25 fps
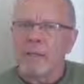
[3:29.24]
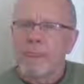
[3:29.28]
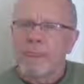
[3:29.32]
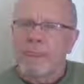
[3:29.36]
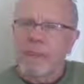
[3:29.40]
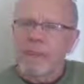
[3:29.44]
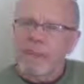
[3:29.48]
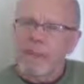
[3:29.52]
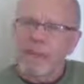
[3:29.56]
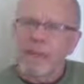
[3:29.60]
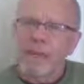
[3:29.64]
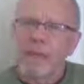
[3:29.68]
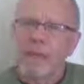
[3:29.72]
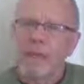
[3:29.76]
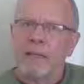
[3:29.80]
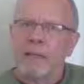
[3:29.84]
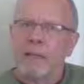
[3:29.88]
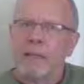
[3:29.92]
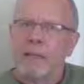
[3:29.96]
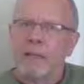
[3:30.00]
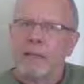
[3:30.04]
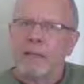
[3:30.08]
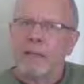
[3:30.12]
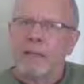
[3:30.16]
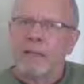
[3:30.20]

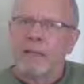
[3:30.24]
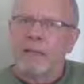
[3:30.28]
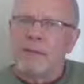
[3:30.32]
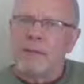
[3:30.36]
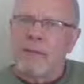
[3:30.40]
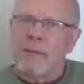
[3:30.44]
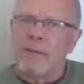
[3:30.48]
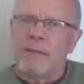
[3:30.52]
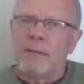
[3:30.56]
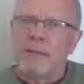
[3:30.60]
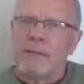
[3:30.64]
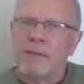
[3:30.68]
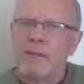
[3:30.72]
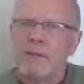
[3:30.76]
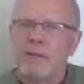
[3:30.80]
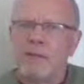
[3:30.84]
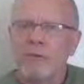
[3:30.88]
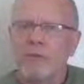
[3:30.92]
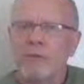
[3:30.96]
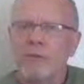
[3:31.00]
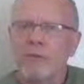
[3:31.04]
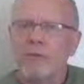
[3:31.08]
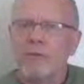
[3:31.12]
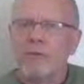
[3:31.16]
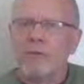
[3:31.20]
Again, nothing
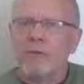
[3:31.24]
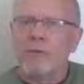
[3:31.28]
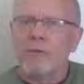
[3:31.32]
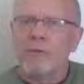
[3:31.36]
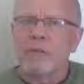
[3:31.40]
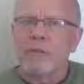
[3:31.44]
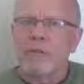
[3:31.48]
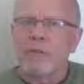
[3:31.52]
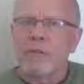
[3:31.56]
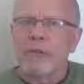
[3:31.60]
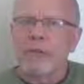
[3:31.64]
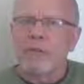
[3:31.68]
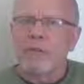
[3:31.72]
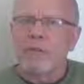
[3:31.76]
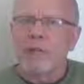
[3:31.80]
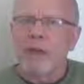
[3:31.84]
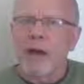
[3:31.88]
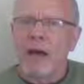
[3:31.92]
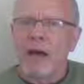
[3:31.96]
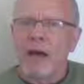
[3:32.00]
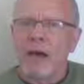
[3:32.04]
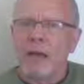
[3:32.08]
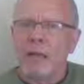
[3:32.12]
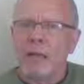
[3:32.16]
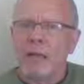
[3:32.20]
too different about
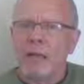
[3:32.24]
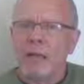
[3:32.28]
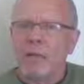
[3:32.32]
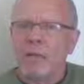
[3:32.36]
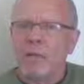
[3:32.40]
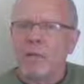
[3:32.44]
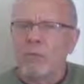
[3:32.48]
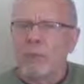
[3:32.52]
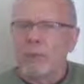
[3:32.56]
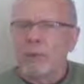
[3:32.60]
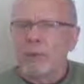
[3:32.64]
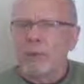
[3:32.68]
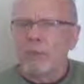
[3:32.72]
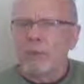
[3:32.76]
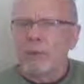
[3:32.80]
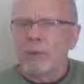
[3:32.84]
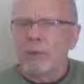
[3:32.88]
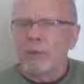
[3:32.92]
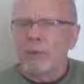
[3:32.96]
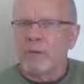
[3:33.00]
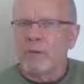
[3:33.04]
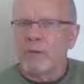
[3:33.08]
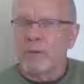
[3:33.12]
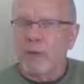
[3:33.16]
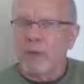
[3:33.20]
that when
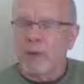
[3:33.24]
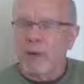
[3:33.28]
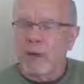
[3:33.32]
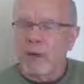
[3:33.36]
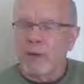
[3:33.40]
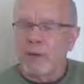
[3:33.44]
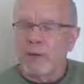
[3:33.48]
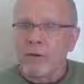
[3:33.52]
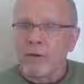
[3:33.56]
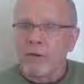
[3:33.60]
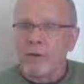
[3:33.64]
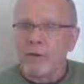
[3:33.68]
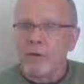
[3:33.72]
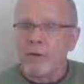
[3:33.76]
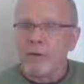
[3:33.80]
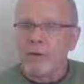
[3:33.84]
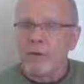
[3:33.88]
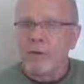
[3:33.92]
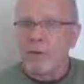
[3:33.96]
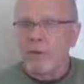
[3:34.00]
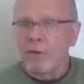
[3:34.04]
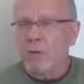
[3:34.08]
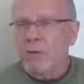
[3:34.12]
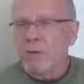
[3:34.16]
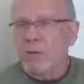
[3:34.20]
compared with other
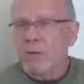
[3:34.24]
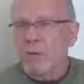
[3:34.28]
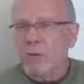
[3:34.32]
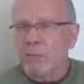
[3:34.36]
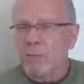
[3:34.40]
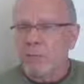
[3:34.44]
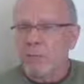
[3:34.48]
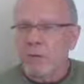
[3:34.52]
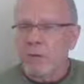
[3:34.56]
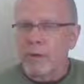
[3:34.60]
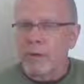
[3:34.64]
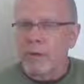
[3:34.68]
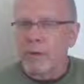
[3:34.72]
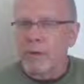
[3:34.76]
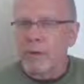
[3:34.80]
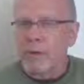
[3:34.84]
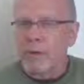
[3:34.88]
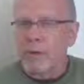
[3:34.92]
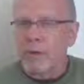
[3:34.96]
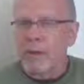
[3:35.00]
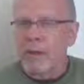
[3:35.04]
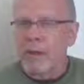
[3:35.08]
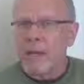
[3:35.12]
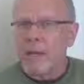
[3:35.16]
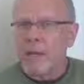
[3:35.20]
so-called
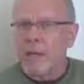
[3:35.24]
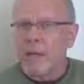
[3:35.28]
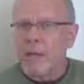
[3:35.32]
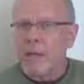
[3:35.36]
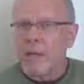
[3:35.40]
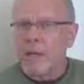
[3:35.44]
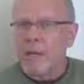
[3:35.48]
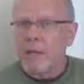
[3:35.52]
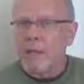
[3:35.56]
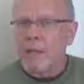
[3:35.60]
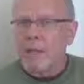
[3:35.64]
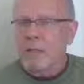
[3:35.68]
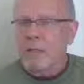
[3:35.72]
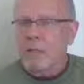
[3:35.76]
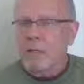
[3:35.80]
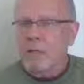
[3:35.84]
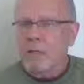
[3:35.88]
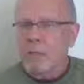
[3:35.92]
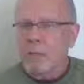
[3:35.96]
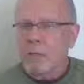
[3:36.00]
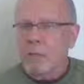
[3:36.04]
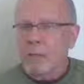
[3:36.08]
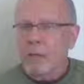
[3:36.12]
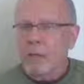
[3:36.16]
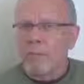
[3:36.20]
print-on-demand
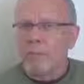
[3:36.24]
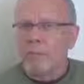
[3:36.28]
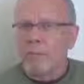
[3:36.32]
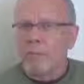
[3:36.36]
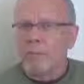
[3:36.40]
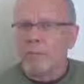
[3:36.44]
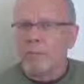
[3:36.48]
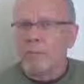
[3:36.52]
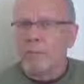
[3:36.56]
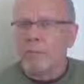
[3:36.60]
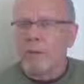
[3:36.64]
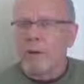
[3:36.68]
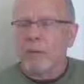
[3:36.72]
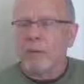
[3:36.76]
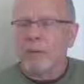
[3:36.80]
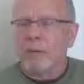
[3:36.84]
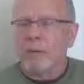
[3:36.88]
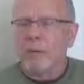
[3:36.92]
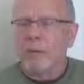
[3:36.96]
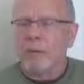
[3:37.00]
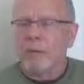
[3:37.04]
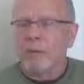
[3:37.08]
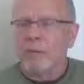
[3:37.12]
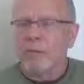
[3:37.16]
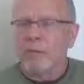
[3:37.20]
web-based
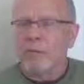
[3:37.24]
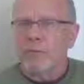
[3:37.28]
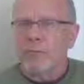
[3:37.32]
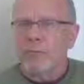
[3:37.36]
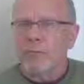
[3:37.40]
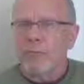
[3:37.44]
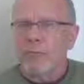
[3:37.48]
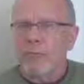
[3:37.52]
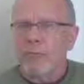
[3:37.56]
publishers.